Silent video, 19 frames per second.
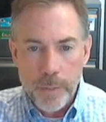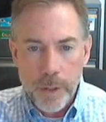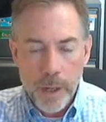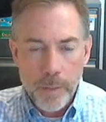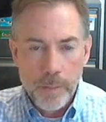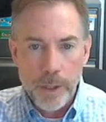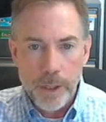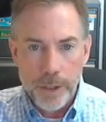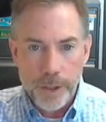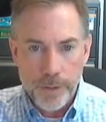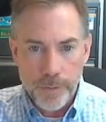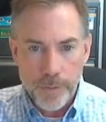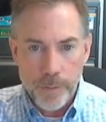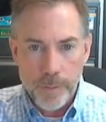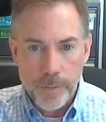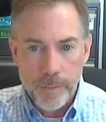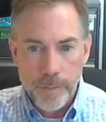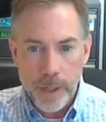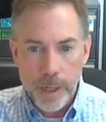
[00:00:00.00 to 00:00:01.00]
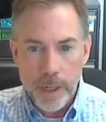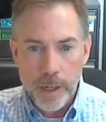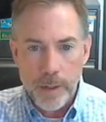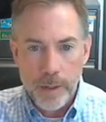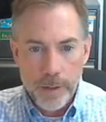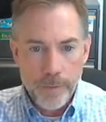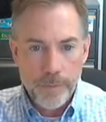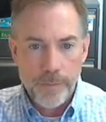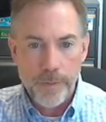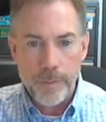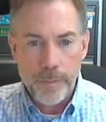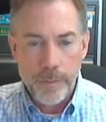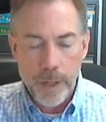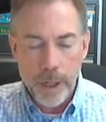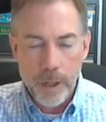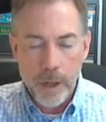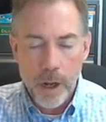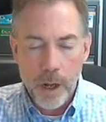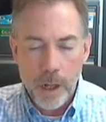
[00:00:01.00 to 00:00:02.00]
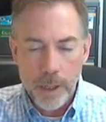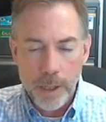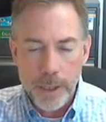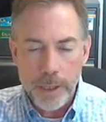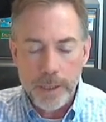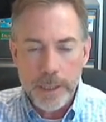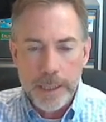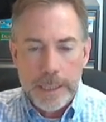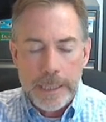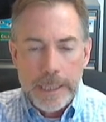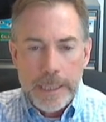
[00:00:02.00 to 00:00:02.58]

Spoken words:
published from my colleagues,